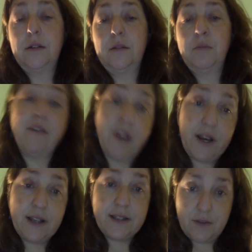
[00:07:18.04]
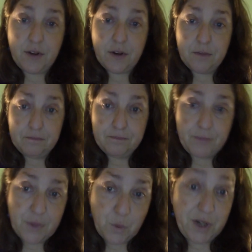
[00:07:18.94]
My writing savior,
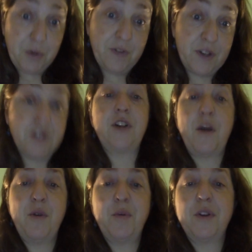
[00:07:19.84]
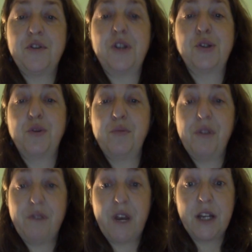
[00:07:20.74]
the one who eventually taught me about structure and
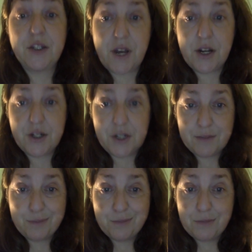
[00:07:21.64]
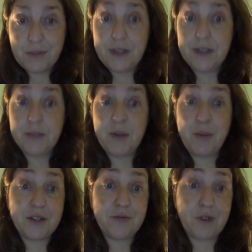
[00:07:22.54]
pre-writing strategies, is my
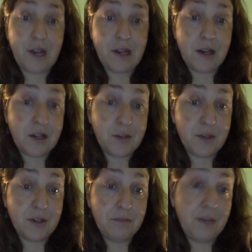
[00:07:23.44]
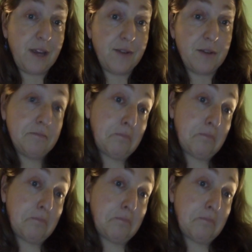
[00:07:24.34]
best friend and husband, David.